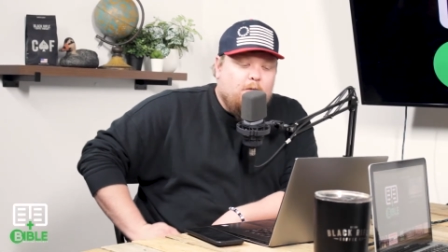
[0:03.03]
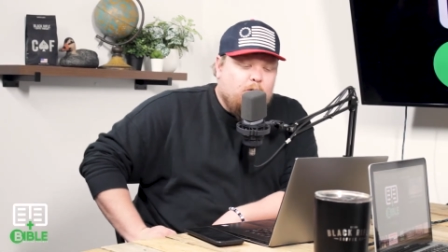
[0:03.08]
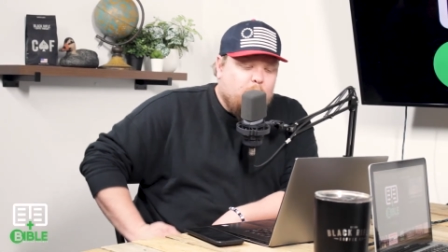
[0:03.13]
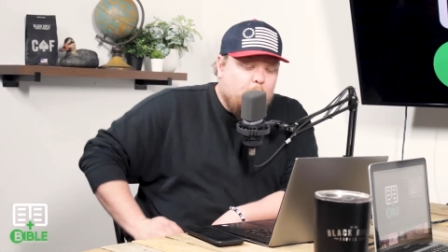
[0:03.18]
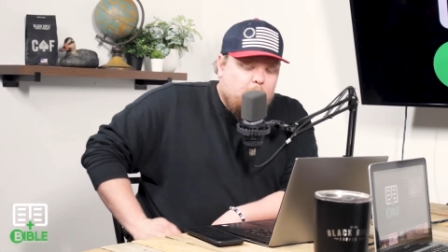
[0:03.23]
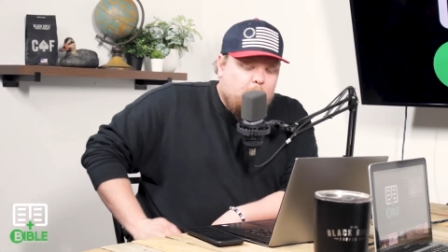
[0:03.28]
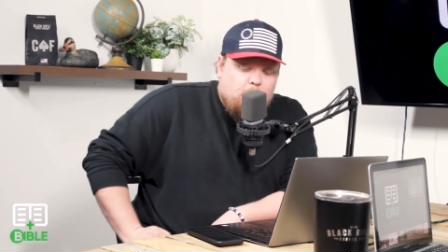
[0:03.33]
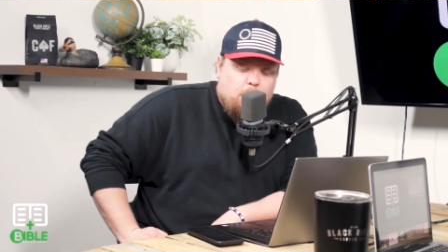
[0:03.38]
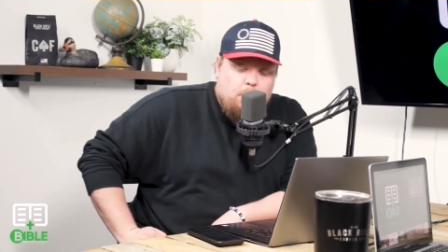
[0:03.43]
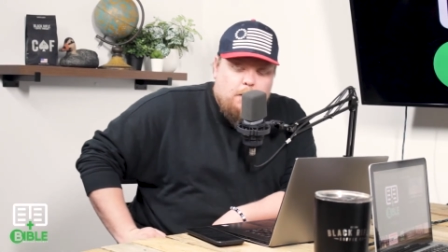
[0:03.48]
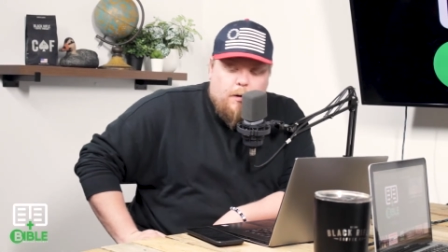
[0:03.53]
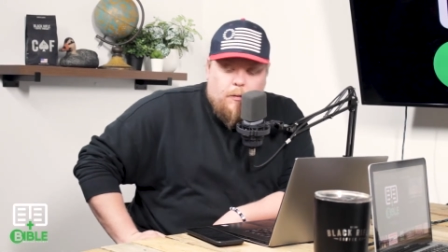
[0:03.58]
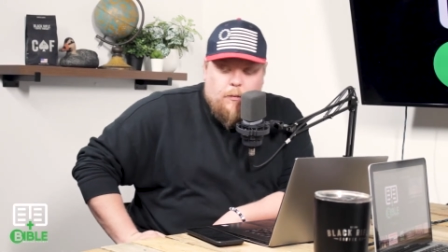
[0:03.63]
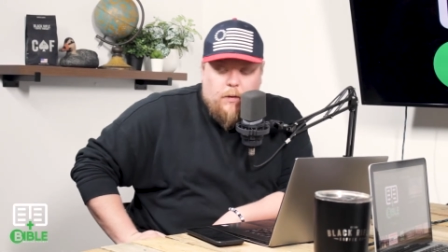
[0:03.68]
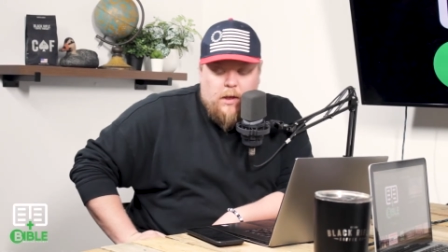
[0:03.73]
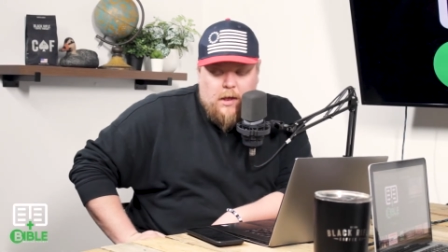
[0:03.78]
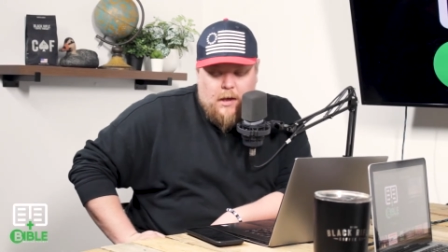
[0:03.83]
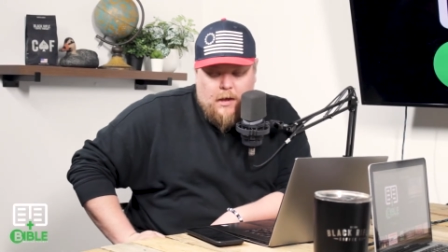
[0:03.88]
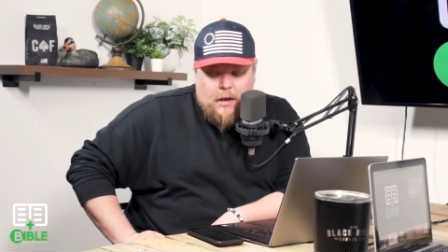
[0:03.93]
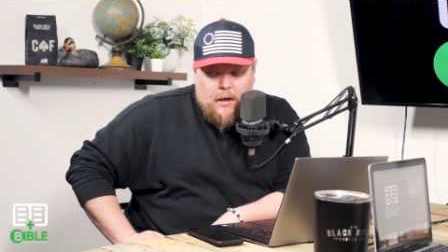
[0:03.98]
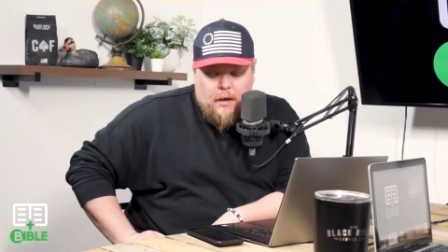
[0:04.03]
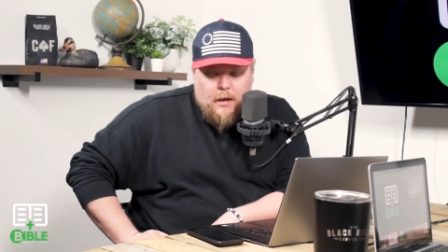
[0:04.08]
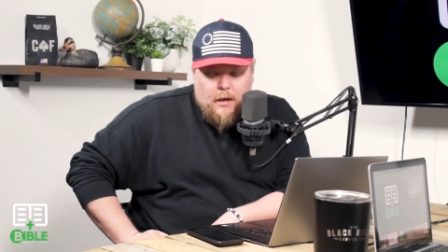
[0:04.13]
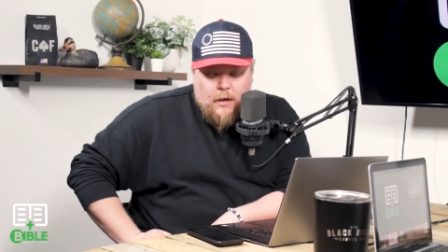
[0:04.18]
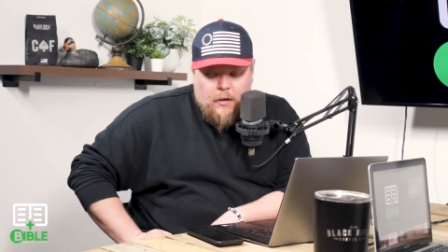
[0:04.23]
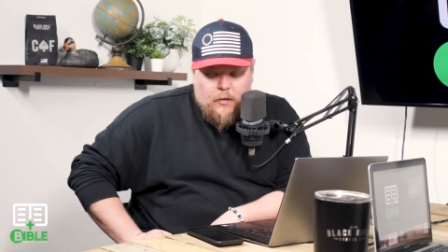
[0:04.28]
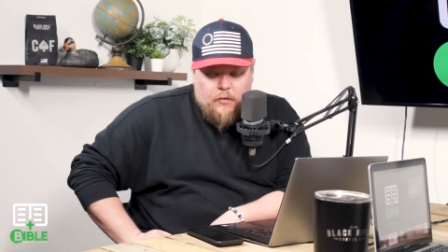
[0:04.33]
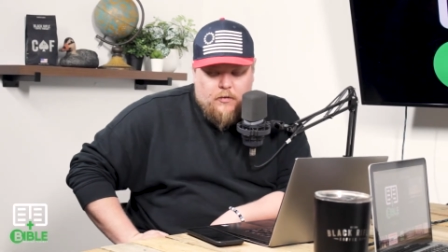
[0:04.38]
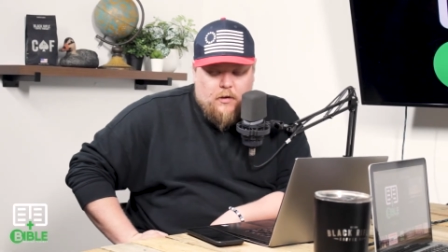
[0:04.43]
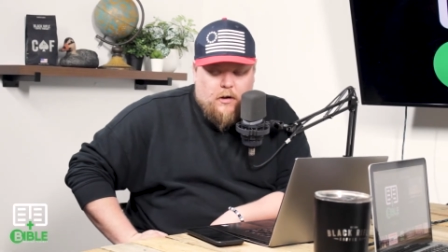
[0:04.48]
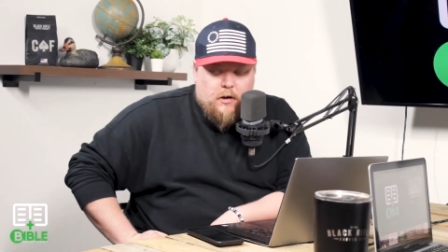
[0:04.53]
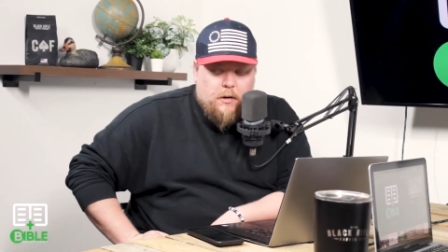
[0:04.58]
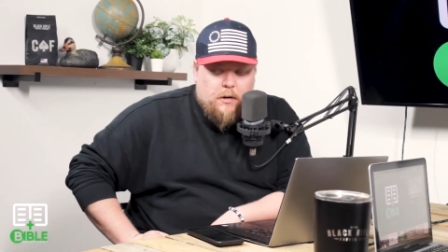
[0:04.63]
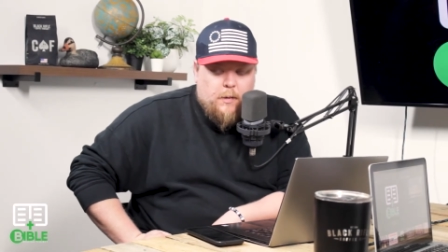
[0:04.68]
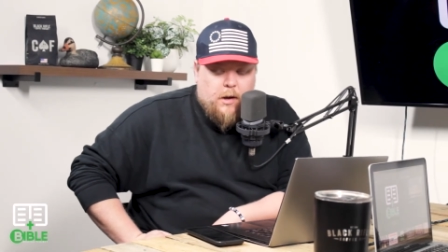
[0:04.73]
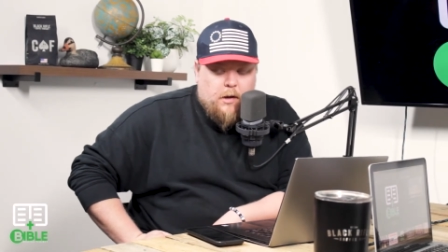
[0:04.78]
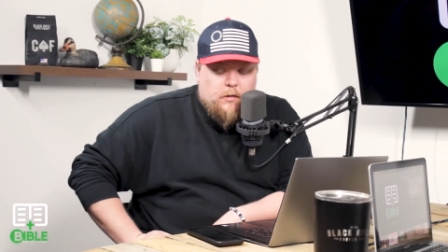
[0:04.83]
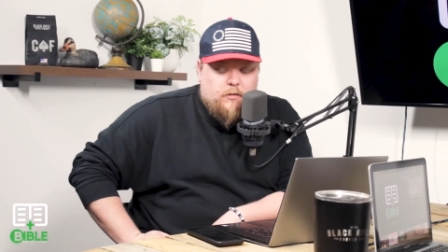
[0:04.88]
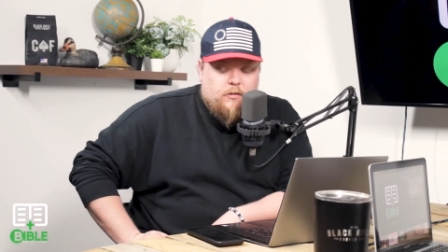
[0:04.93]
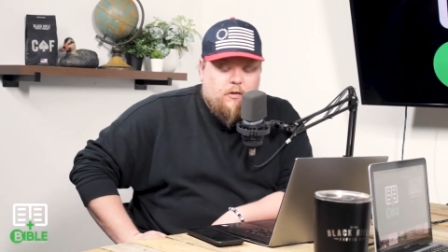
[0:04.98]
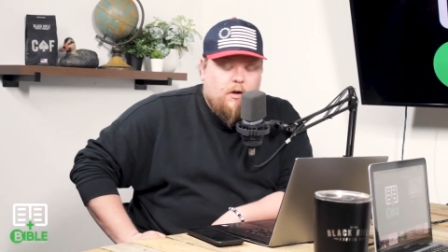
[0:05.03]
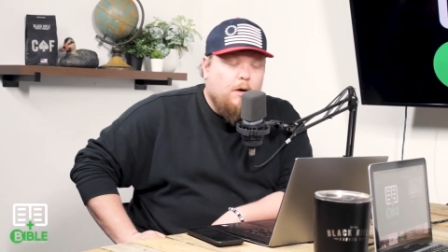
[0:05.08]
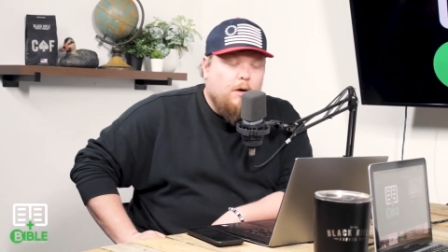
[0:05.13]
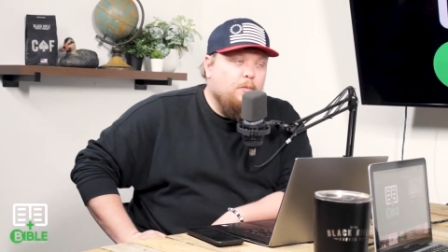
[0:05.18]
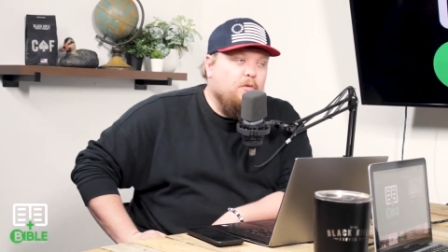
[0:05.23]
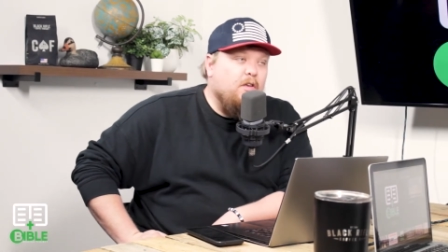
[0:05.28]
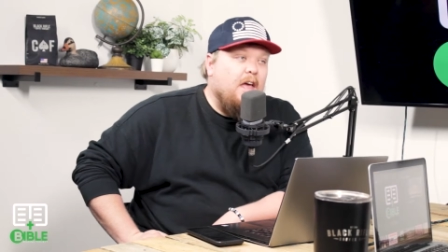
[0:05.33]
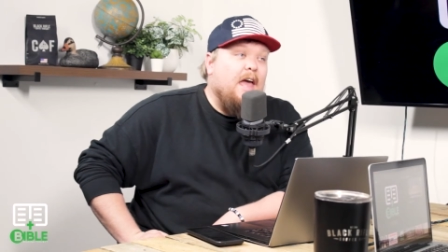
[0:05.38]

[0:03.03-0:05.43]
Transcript: It's been a great week talking about Psalms